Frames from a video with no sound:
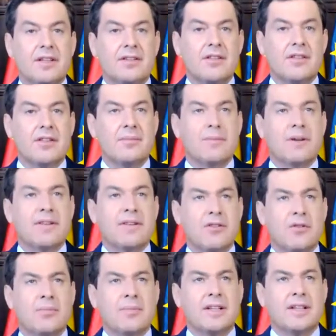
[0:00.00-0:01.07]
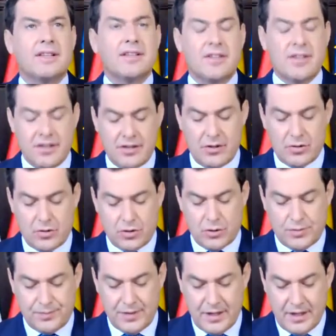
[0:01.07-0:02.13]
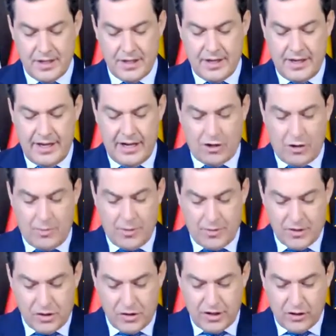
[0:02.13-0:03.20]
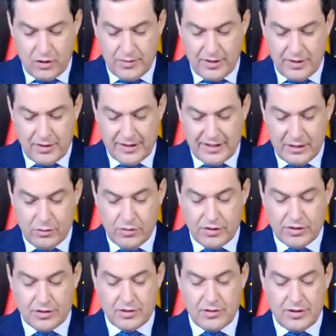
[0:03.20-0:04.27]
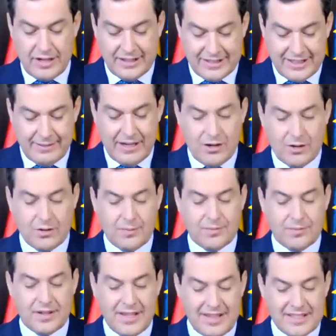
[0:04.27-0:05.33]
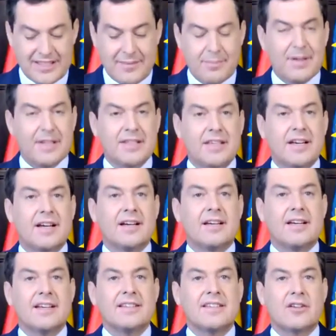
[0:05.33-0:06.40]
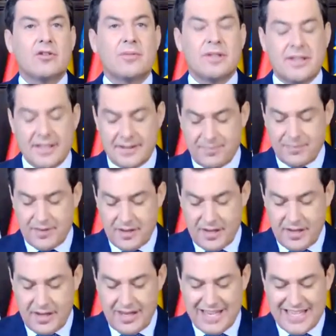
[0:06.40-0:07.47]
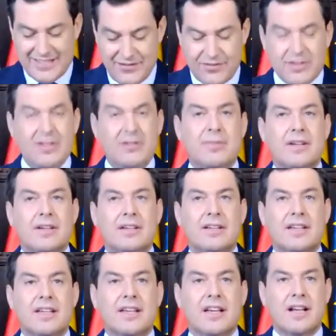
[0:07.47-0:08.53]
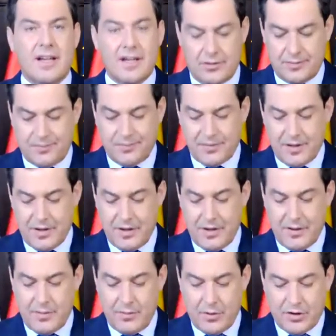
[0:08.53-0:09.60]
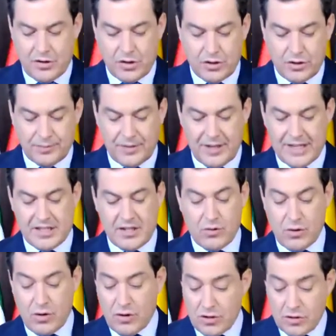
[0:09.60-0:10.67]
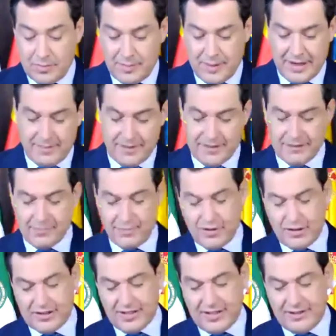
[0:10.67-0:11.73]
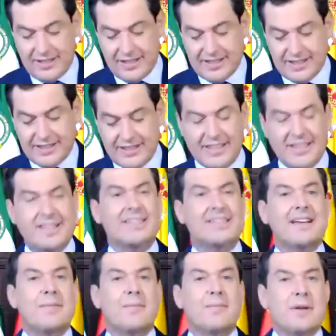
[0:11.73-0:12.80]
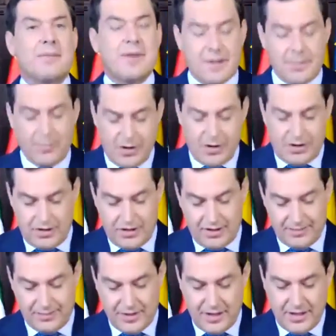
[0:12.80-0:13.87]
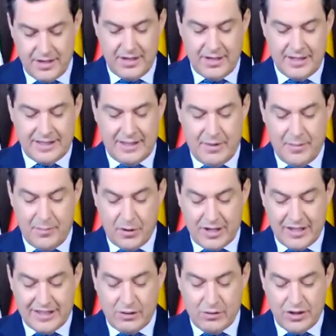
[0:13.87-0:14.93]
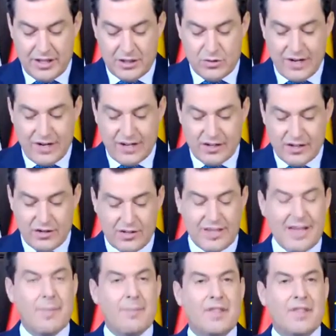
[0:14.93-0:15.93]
As the chair has said, we are now looking at changes that will be important for the future. The government of Andalusia has a very clear commitment to this. It's therefore been an honour for me to work on this first report.